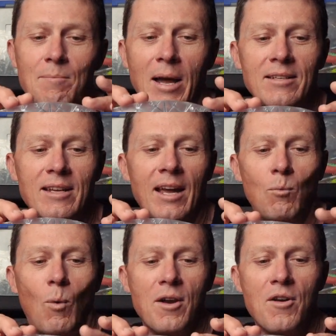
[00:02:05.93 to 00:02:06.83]

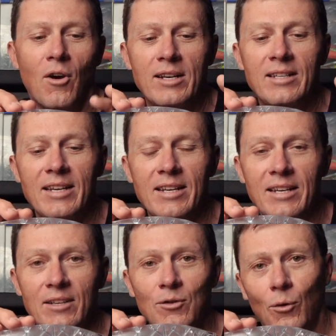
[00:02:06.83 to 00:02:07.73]

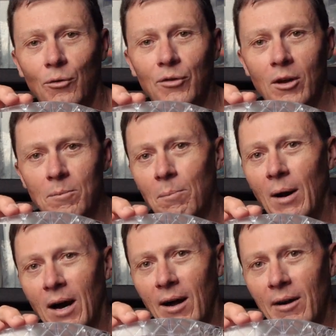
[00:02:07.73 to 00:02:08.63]
MADSCAD190 is also
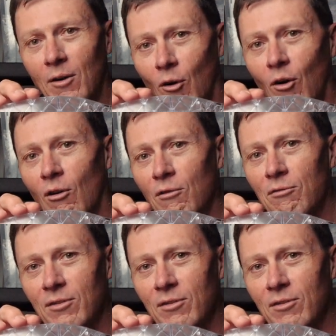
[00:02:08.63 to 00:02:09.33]
part of